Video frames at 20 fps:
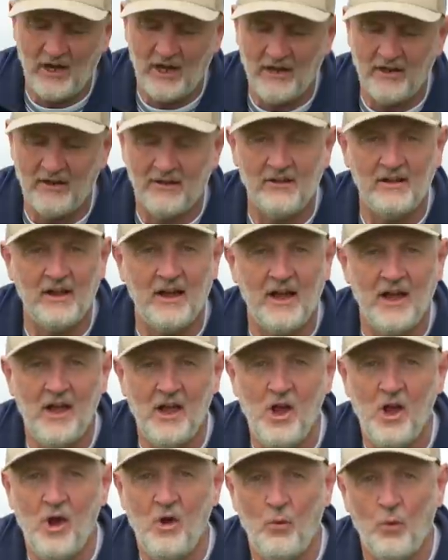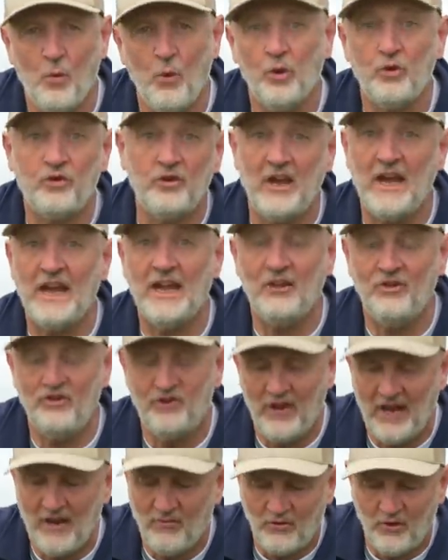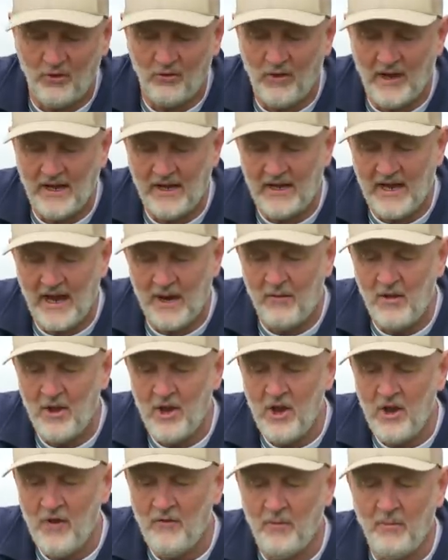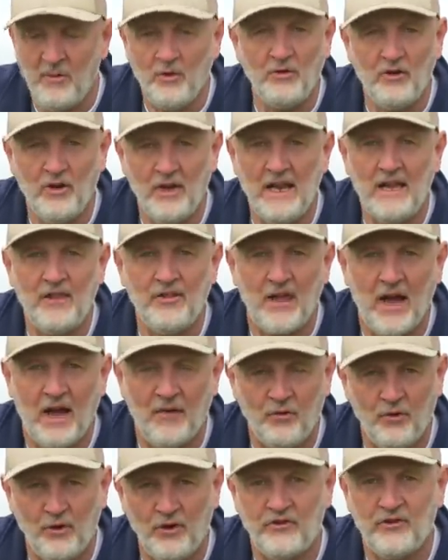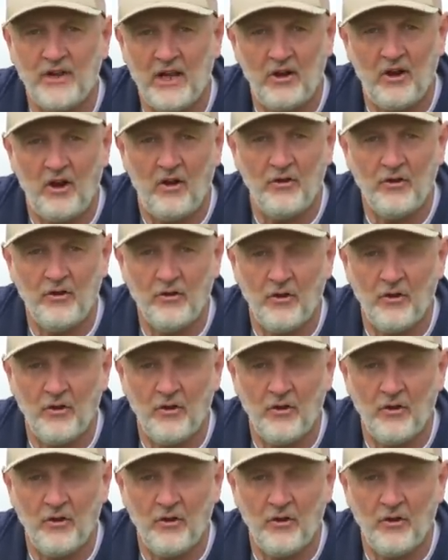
and uh, woods in general right now. From the underneath, I've already said on the